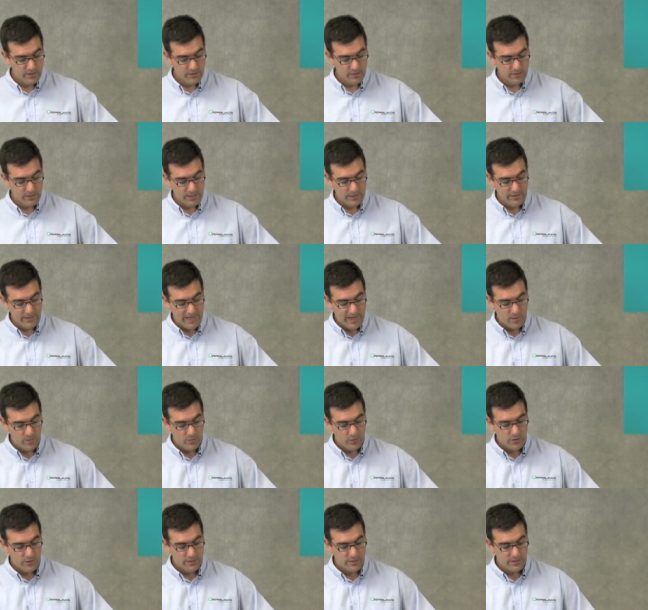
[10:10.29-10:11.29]
Okay, the
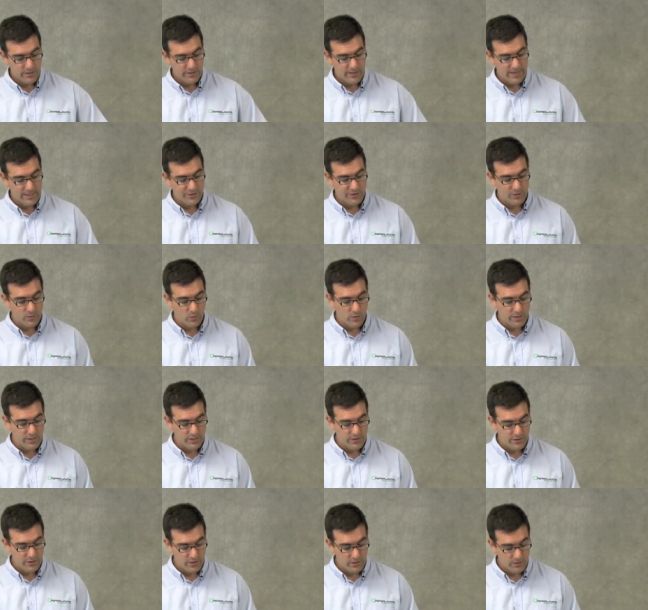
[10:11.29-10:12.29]
outputs are actually 1
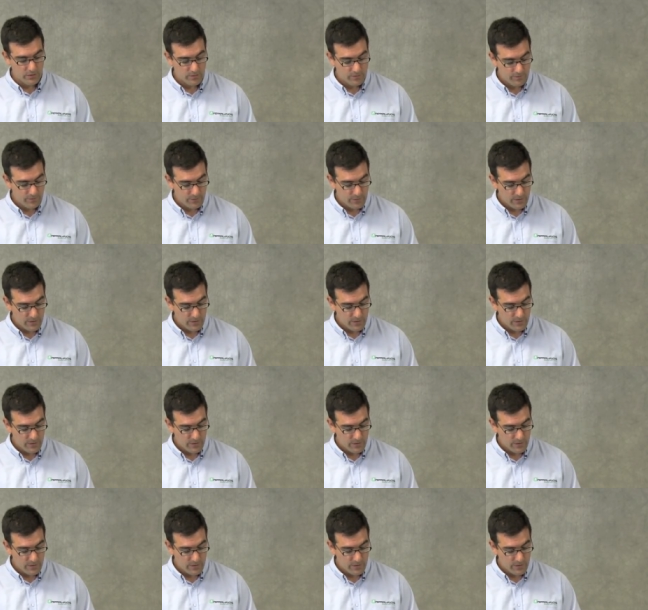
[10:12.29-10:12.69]
and 2.